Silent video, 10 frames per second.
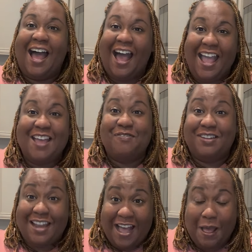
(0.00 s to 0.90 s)
I have
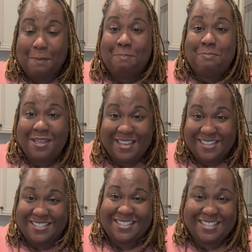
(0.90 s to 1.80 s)
not
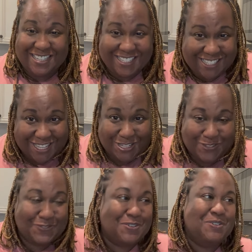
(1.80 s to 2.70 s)
been
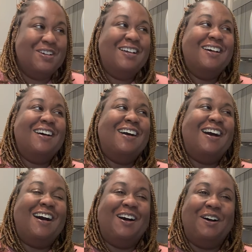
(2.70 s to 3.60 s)
successful.
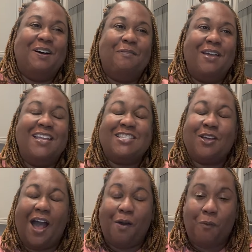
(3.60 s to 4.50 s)
And
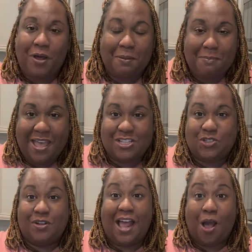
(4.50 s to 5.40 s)
so I want to
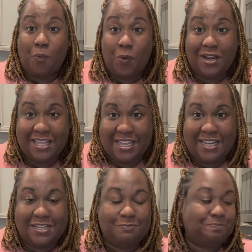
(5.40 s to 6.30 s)
master it. I want to
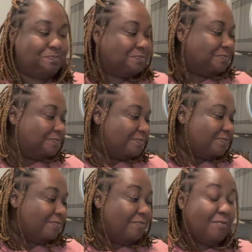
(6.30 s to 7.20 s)
get it.
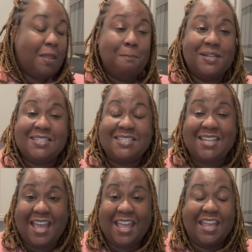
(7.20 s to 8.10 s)
But
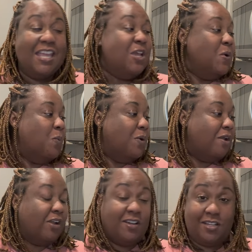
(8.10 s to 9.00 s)
today we
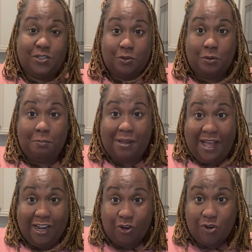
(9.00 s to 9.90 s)
are going to do
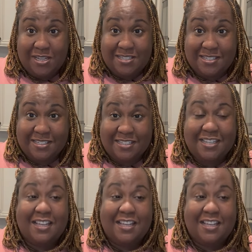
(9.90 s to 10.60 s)
pie crust